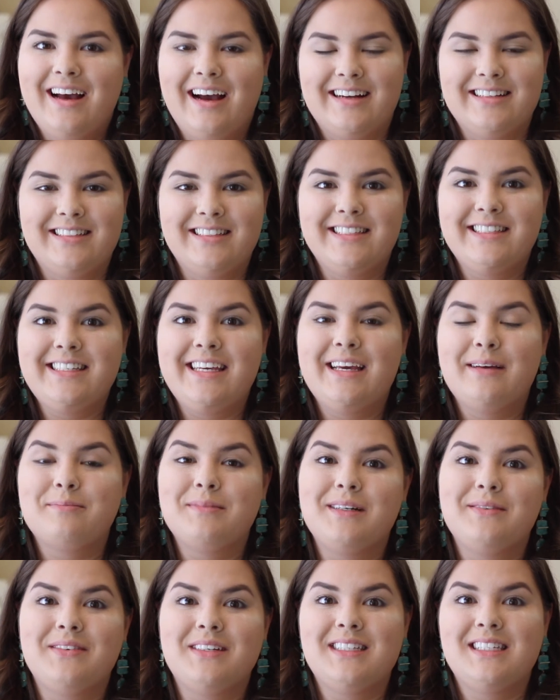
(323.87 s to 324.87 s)
I just can't
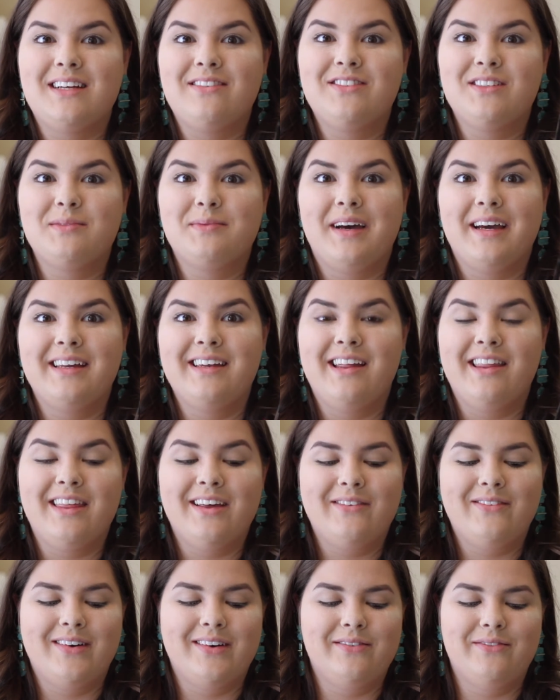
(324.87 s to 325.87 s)
bring myself to buy
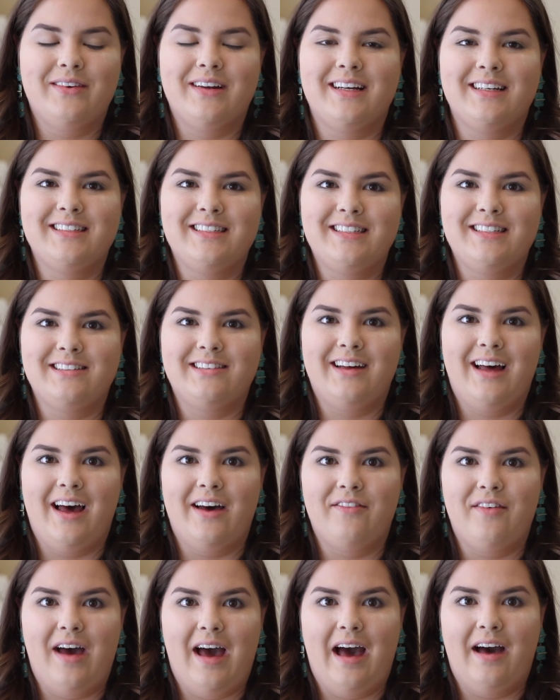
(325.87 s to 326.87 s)
another one when I still
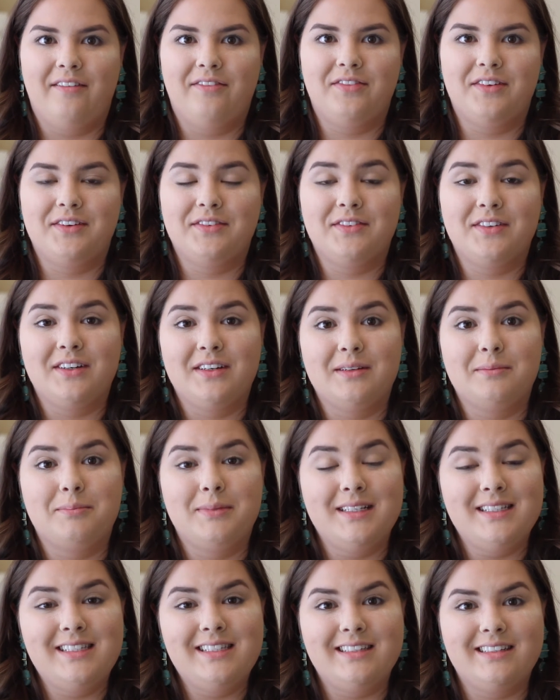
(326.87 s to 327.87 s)
have half of a good
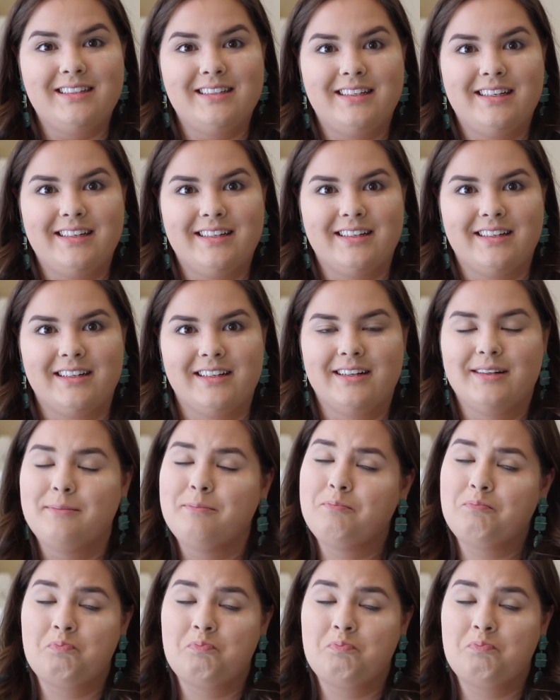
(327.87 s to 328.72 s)
pencil in here.